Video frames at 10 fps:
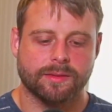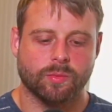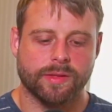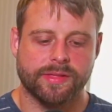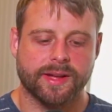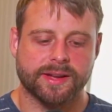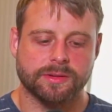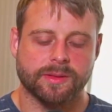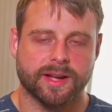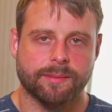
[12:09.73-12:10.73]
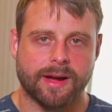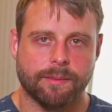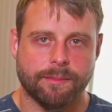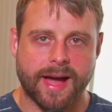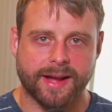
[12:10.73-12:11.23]
one thing I do like about
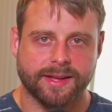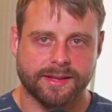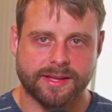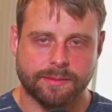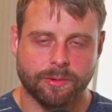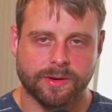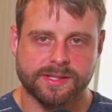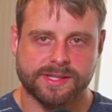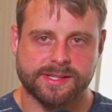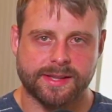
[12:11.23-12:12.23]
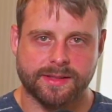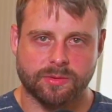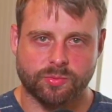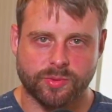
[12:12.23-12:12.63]
Mac keyboards is that they're